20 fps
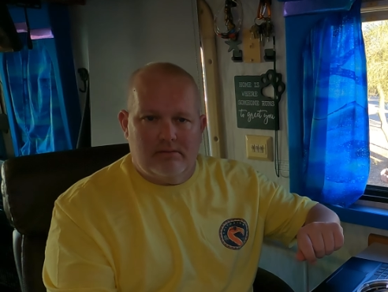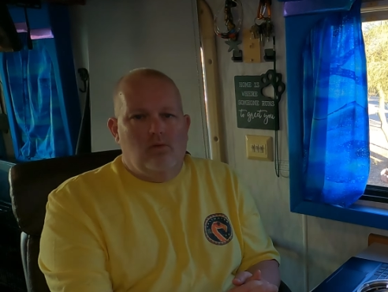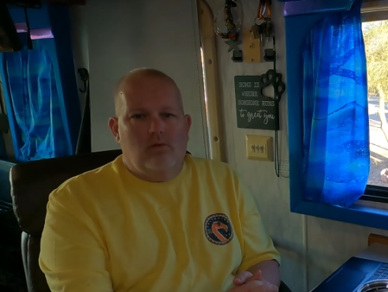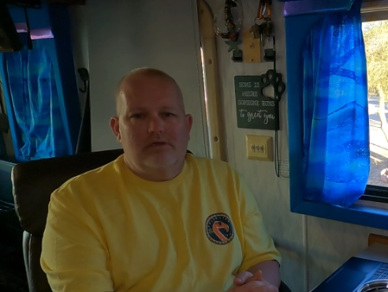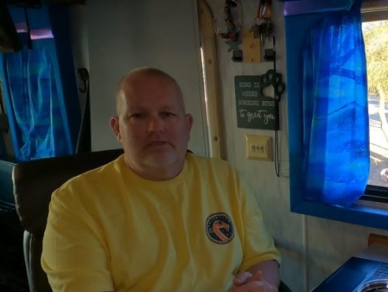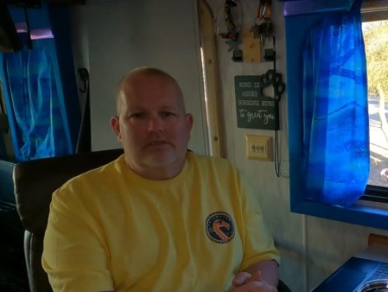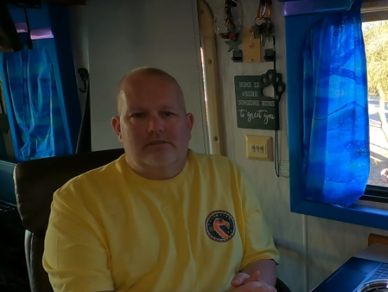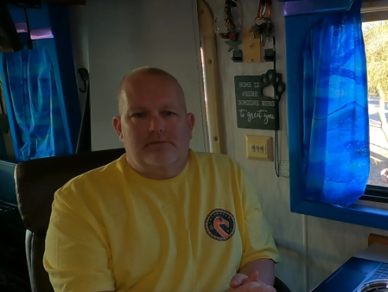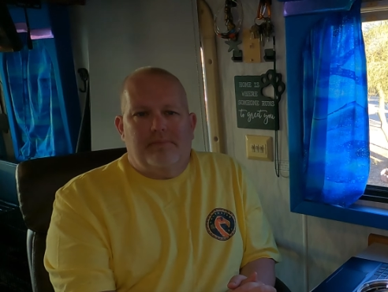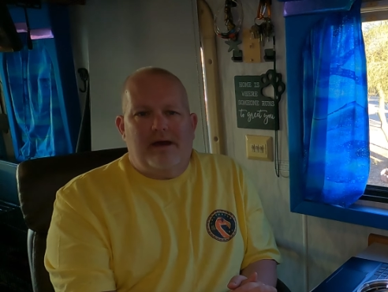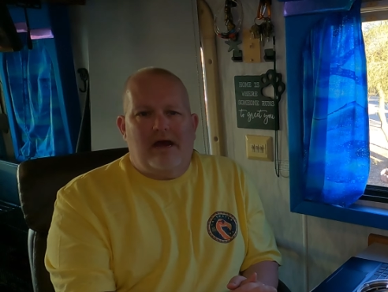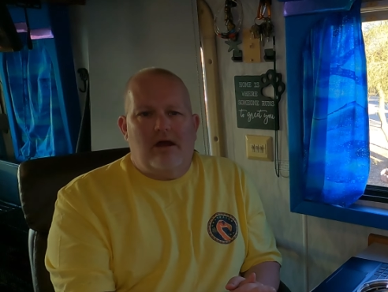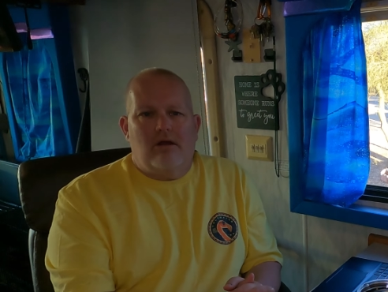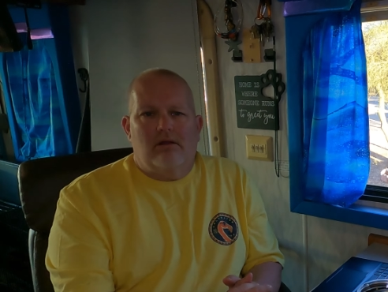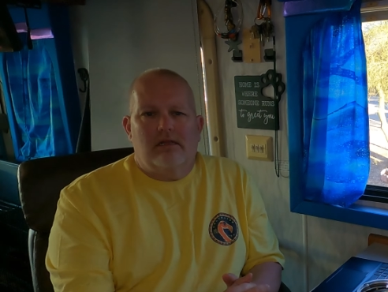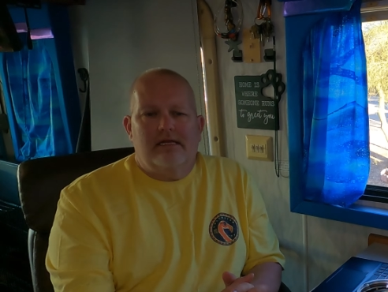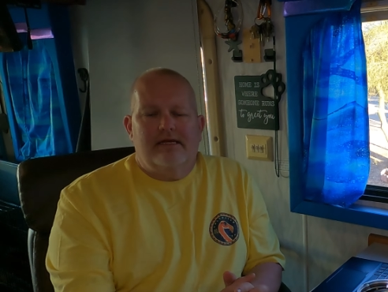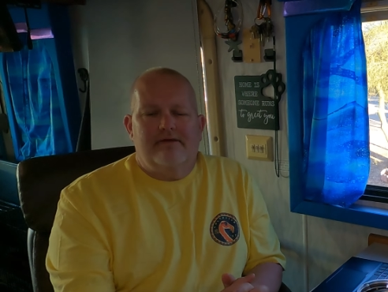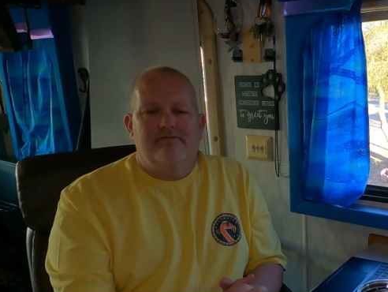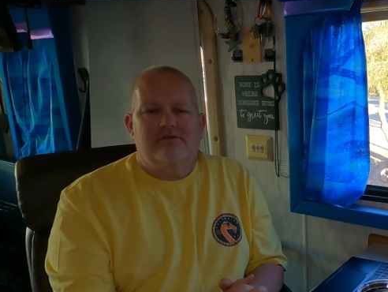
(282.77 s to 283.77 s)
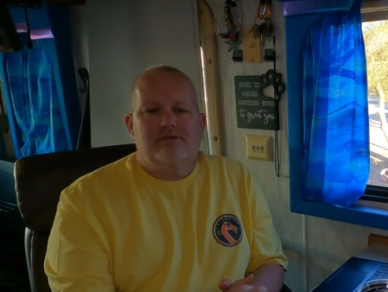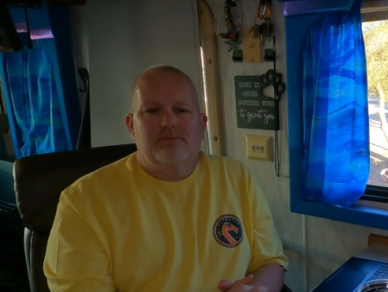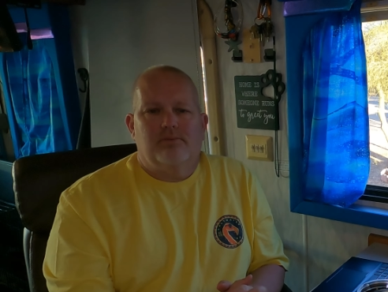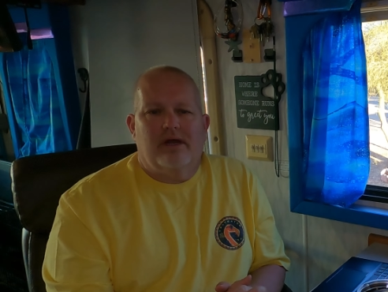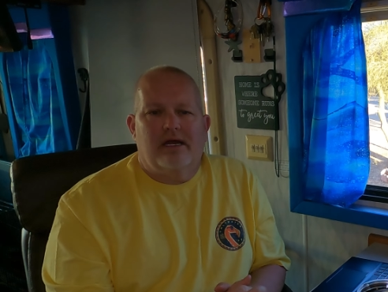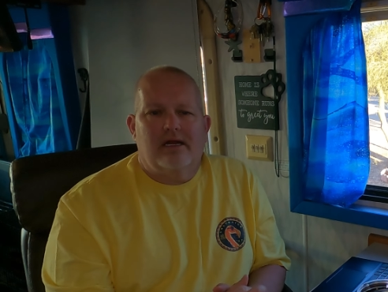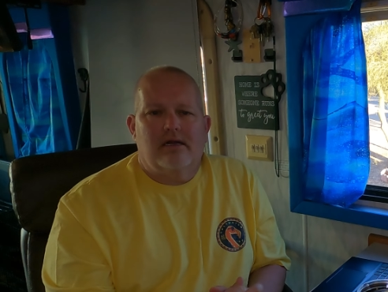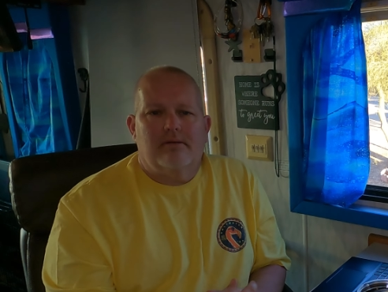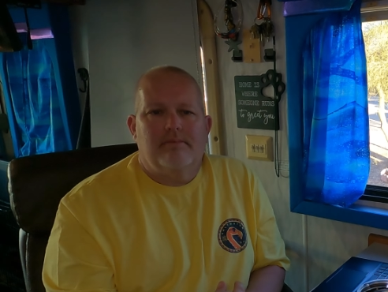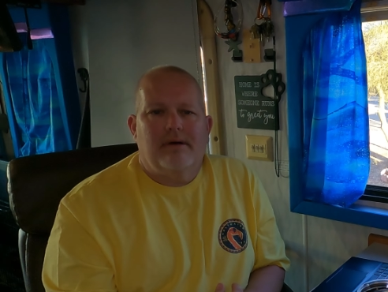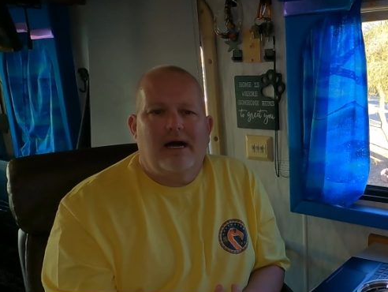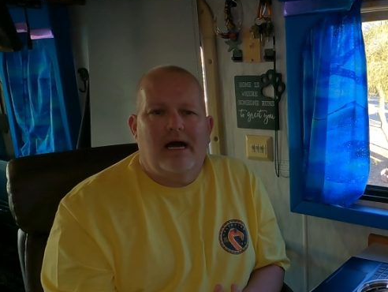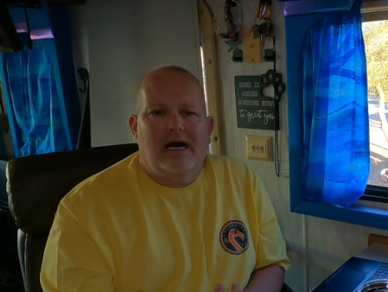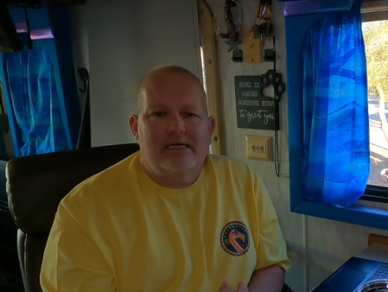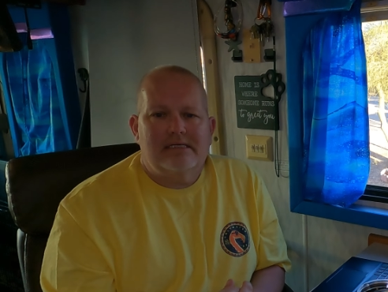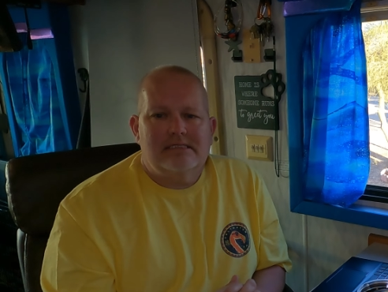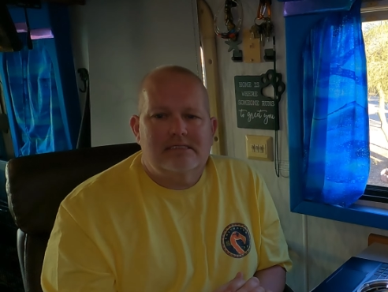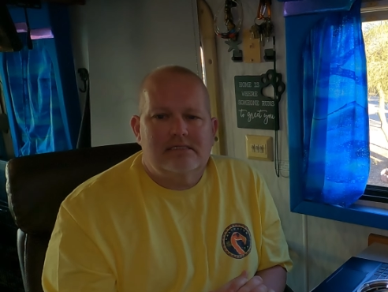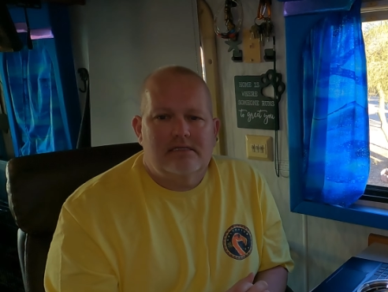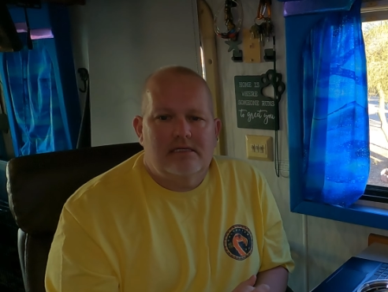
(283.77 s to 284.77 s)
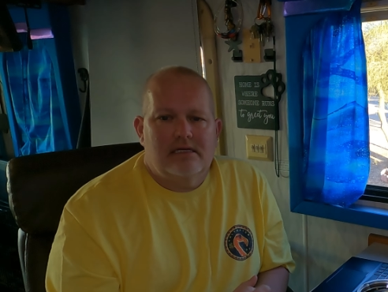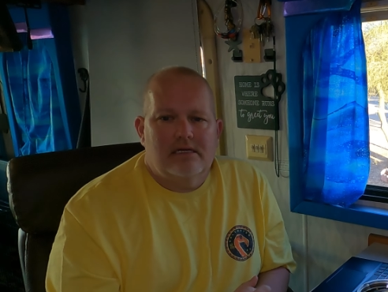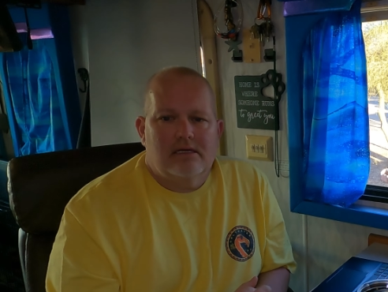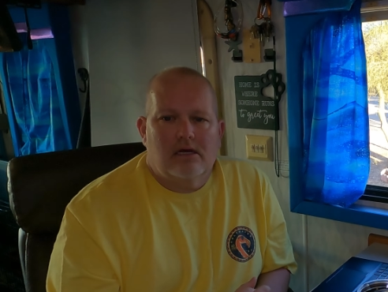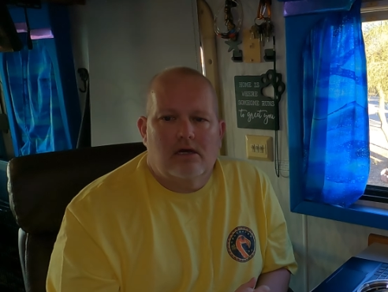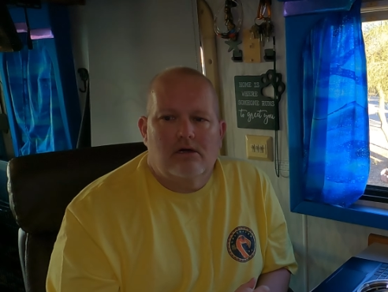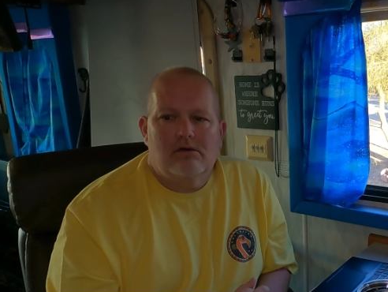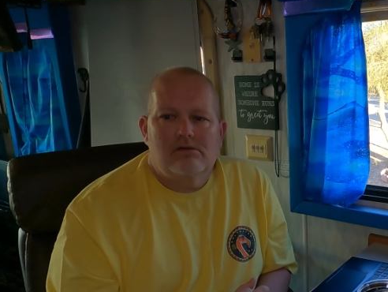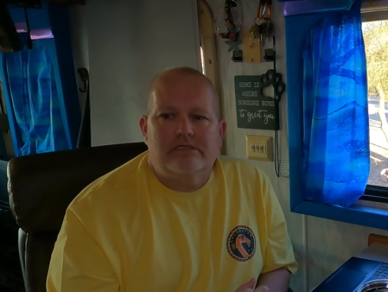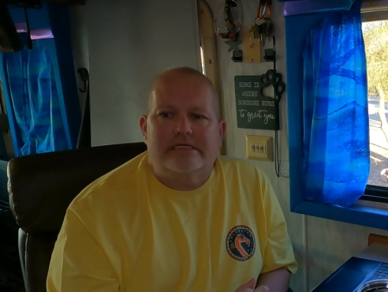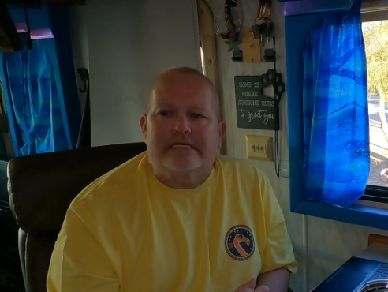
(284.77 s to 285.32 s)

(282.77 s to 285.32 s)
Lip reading: Once the power leaves the breaker box, it goes